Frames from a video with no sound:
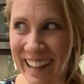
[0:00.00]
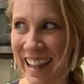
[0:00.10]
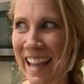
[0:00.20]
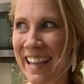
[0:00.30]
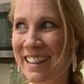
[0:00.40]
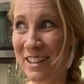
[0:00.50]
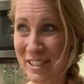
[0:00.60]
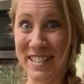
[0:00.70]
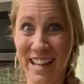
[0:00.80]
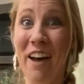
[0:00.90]
Like, there's
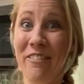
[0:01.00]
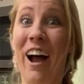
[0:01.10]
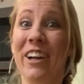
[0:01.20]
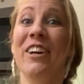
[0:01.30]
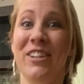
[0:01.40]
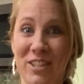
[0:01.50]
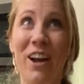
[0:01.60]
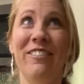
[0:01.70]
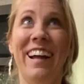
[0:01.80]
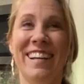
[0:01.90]
stuff on your
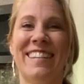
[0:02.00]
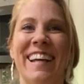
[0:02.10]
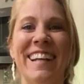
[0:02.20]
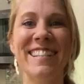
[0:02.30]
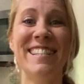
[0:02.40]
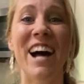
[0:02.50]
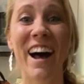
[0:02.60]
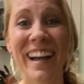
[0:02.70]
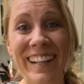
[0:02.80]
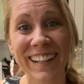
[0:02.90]
surface. It's
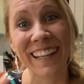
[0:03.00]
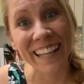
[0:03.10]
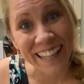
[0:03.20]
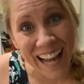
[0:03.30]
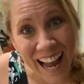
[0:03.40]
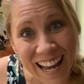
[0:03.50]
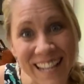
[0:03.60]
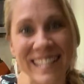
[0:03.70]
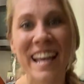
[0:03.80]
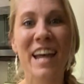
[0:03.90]
not clean,
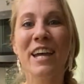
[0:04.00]
guys.